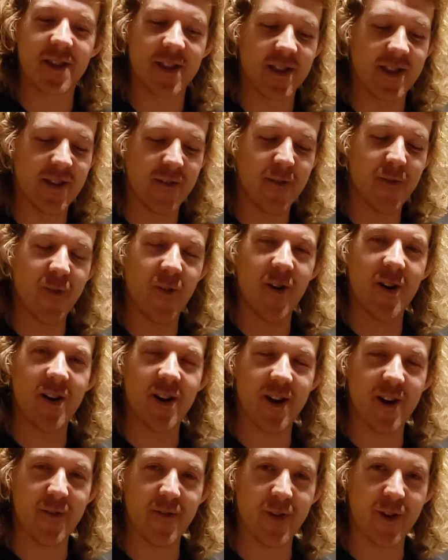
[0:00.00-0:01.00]
the front
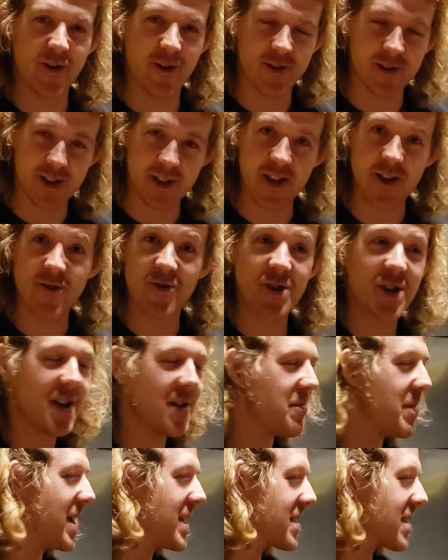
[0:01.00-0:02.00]
of your
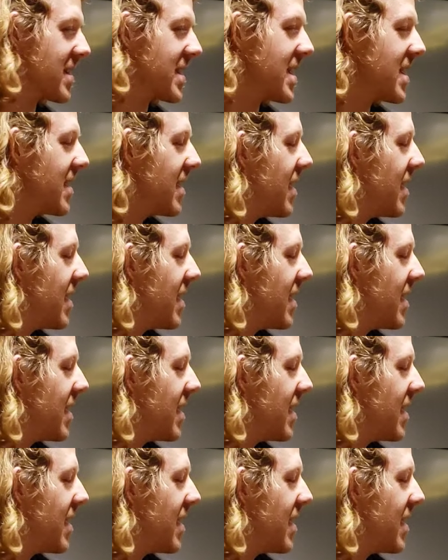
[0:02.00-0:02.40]
shin, basically.